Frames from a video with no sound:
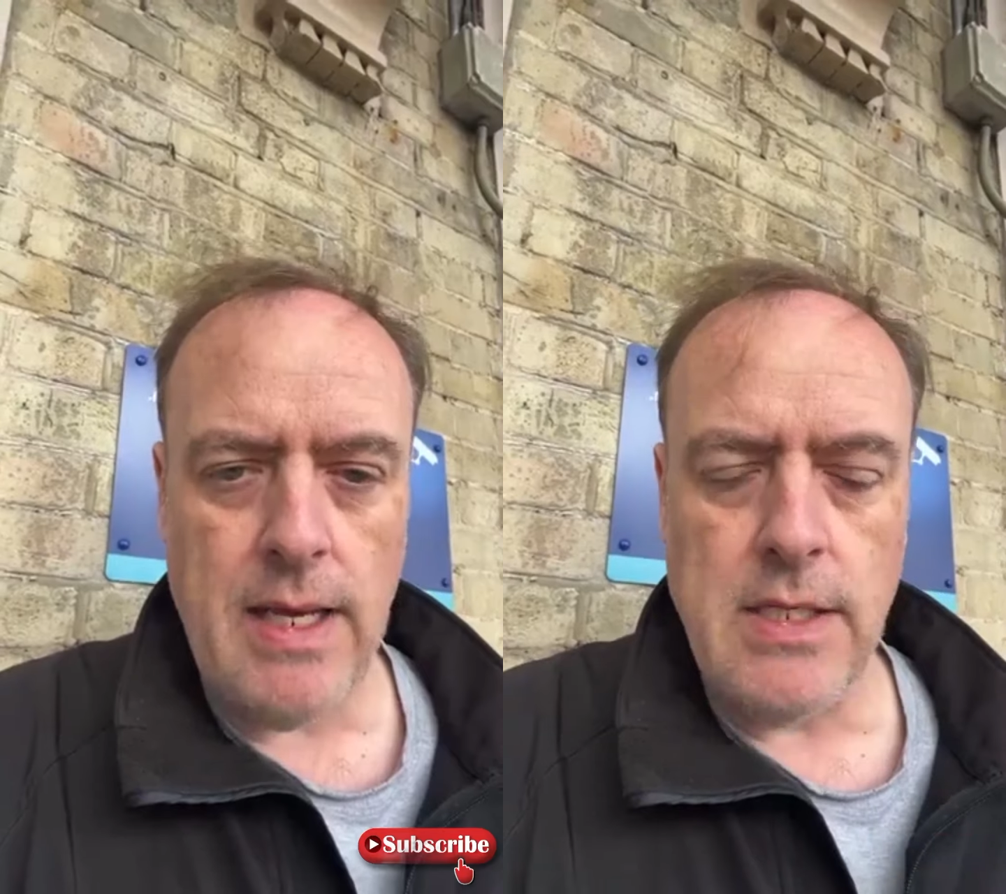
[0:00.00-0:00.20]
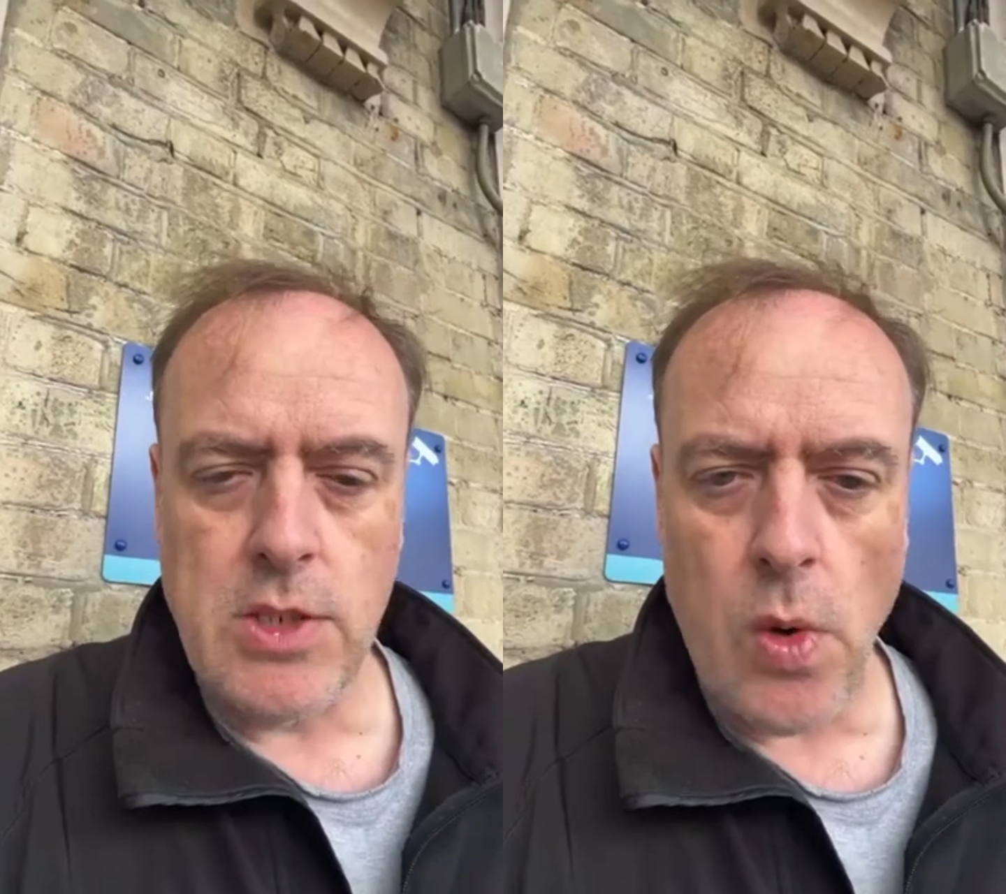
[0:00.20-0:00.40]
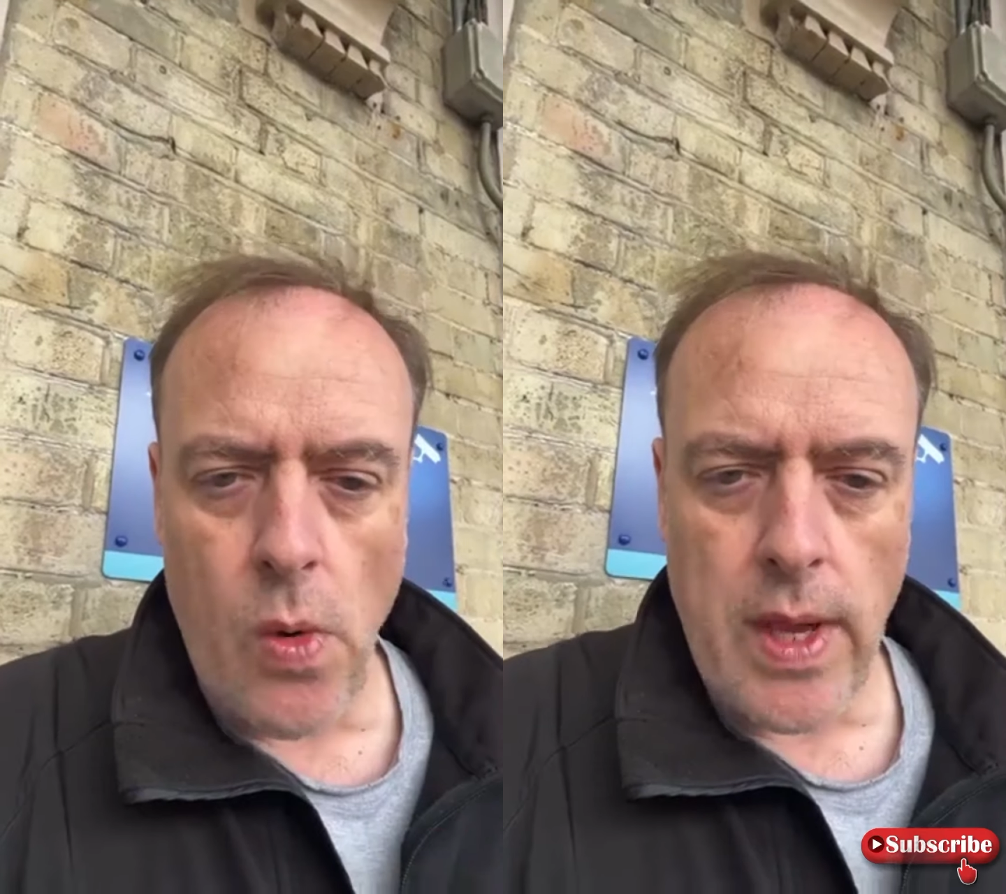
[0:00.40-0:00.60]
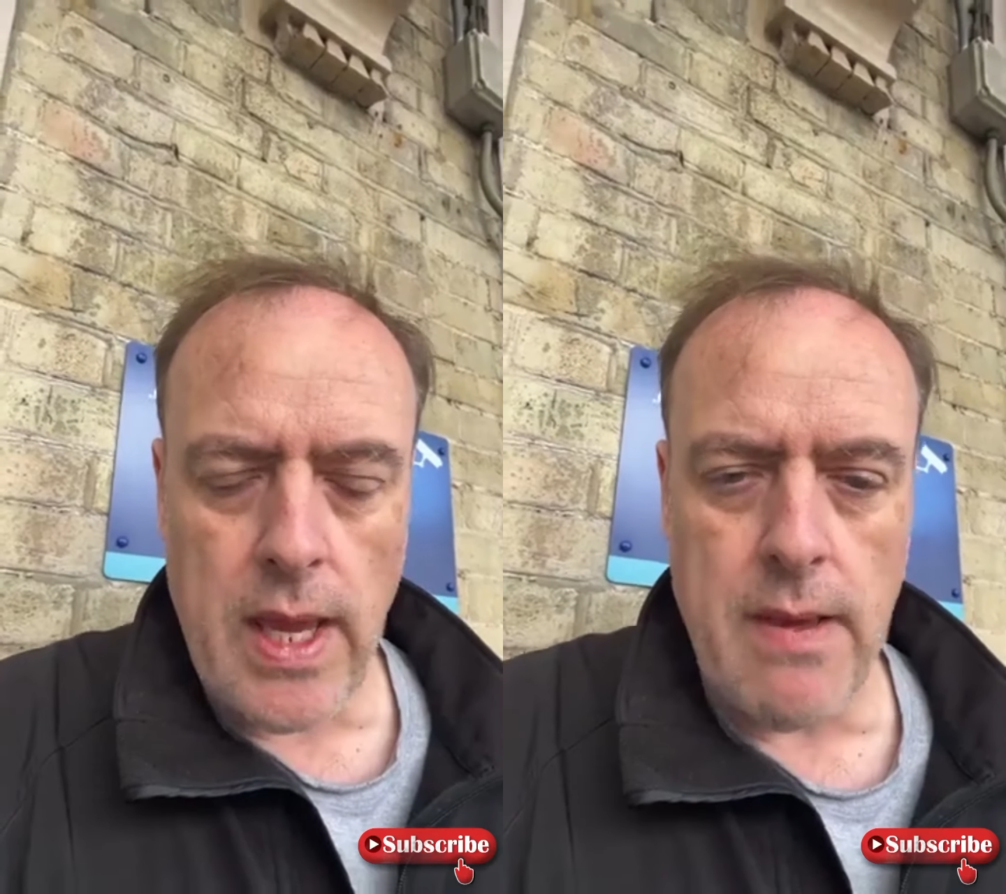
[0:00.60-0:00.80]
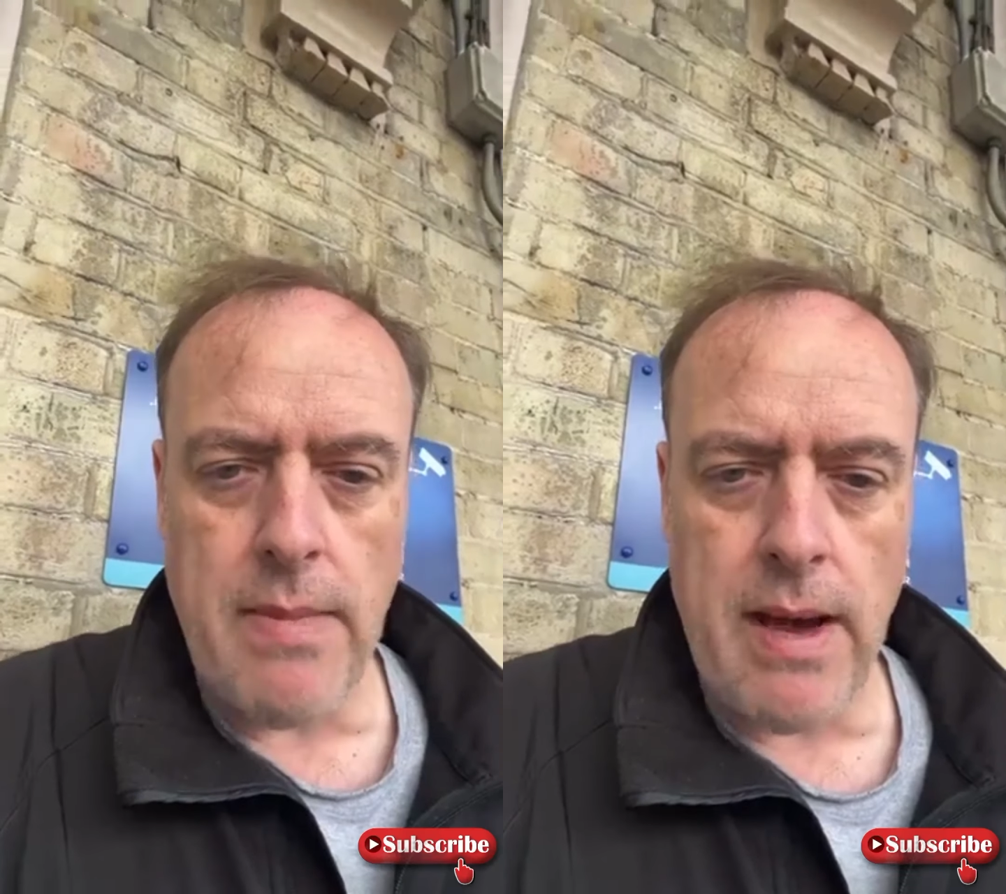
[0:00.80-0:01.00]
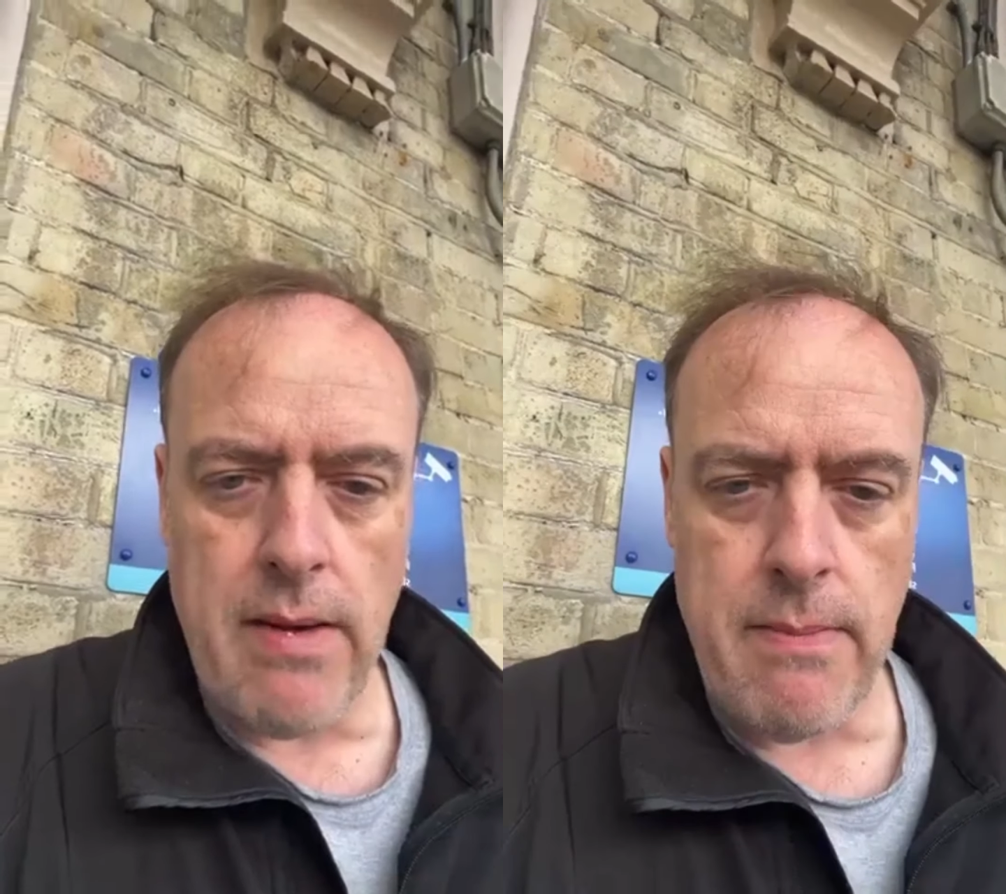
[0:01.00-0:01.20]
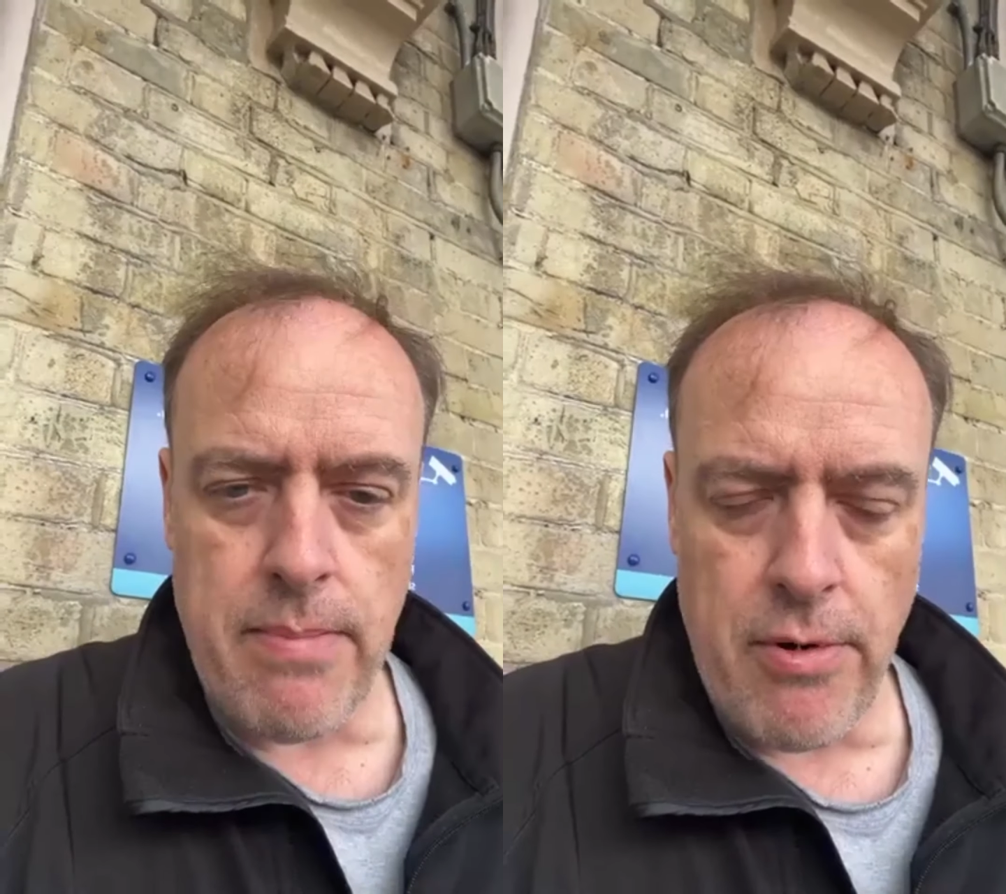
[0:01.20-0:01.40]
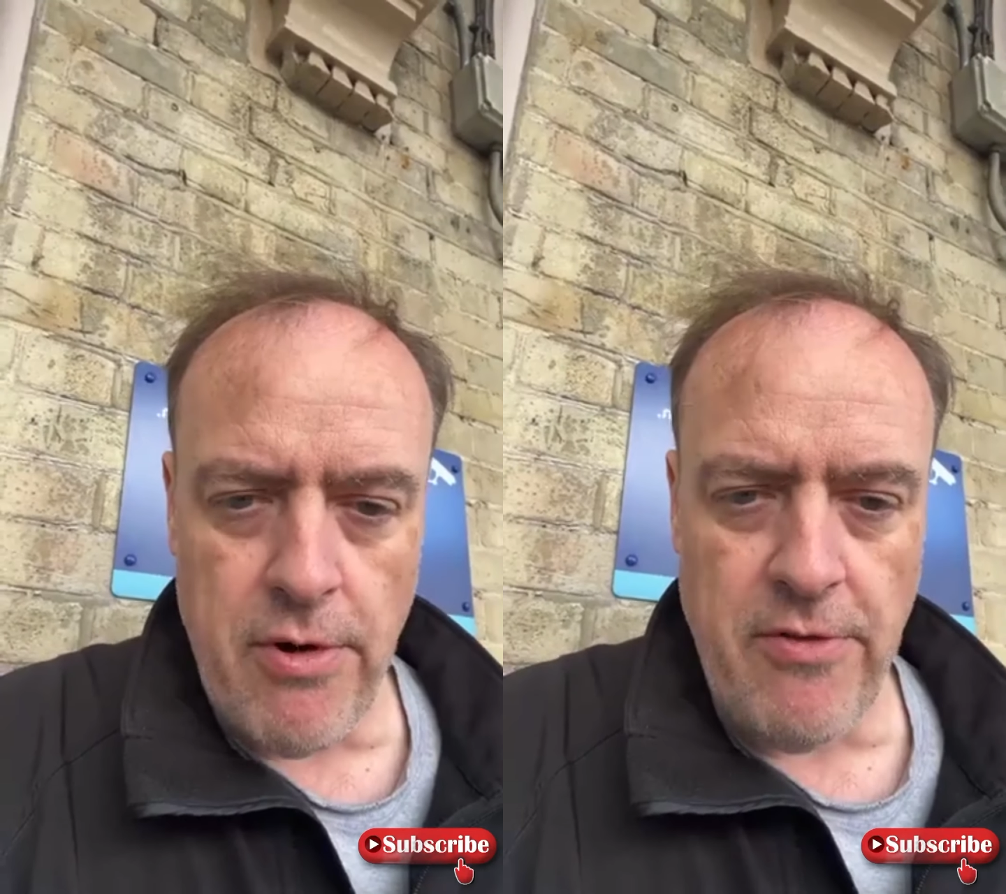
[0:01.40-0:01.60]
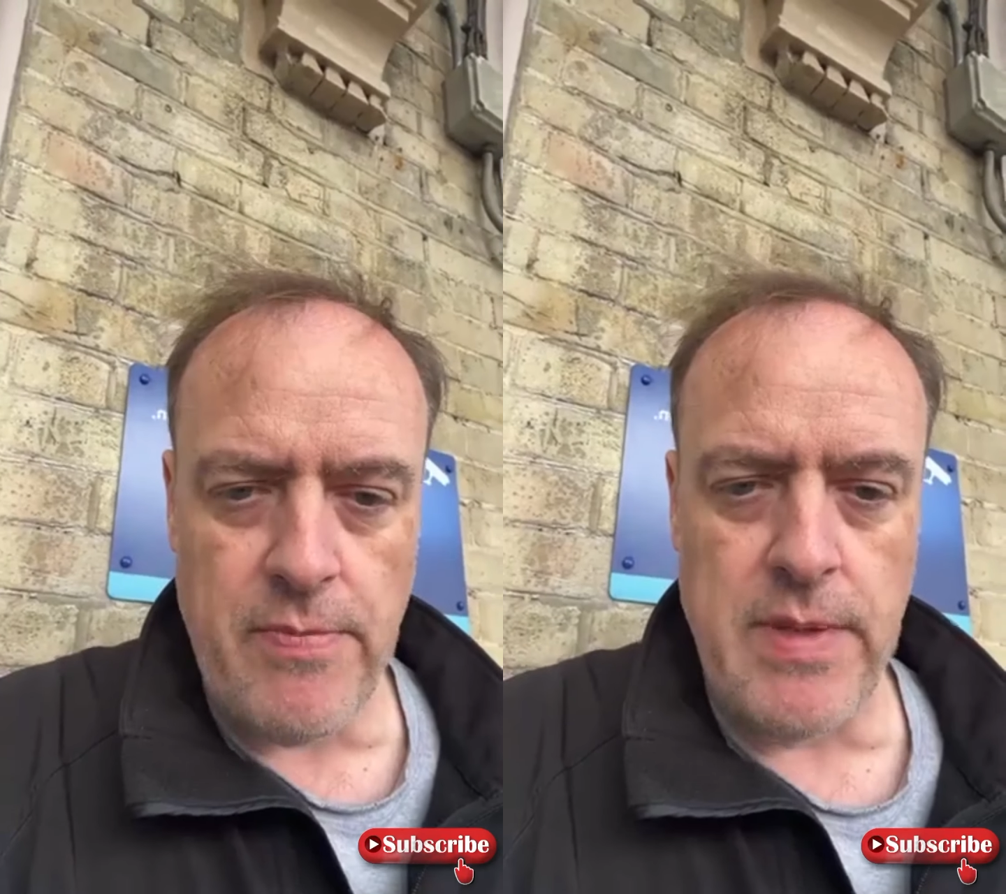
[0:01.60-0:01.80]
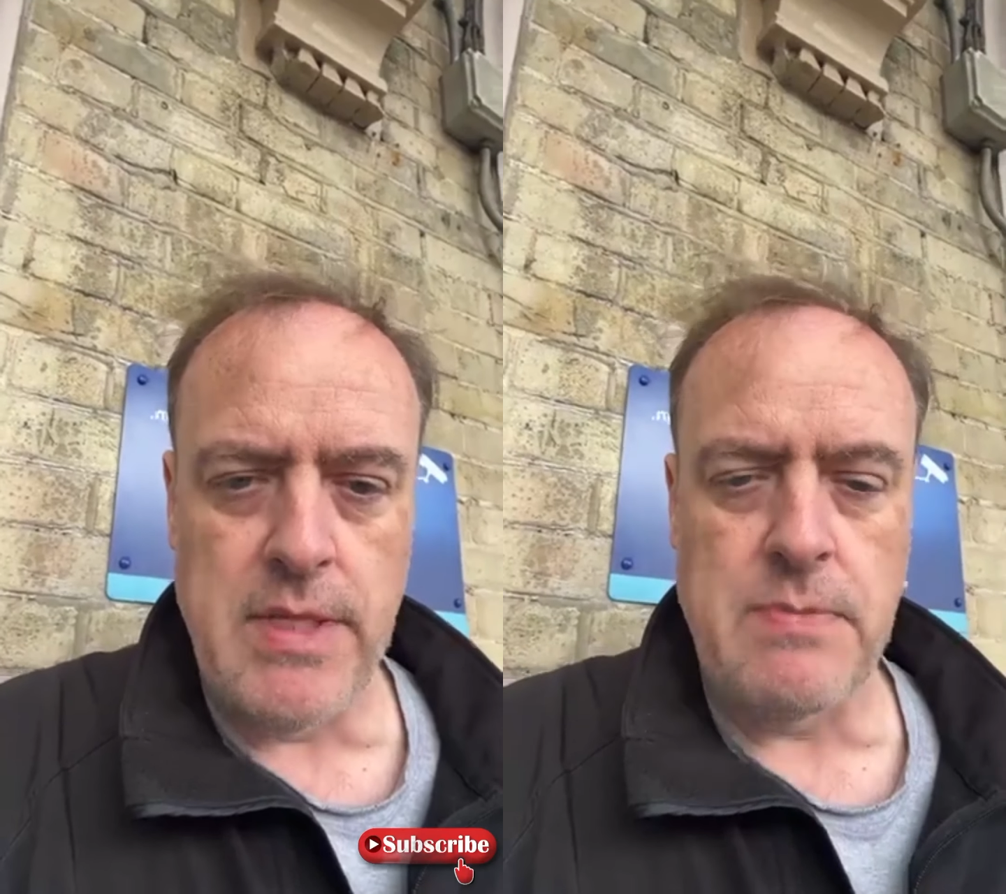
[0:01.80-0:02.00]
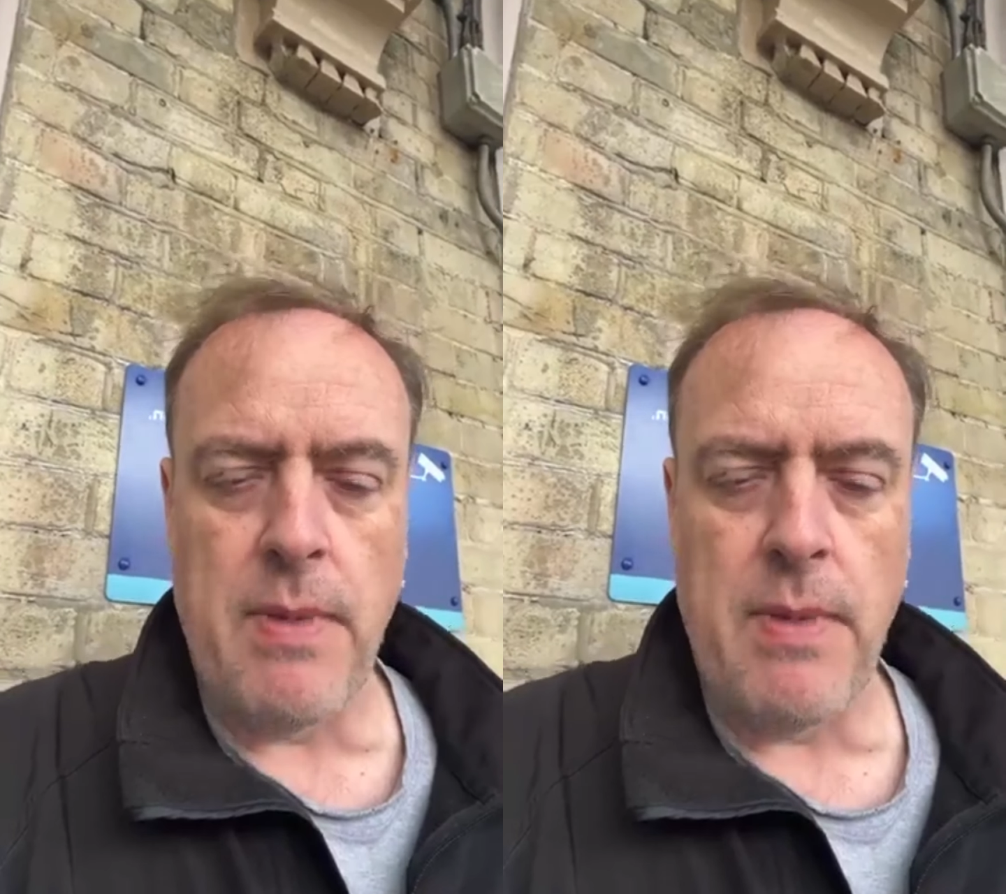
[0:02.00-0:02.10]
He's talking about improvements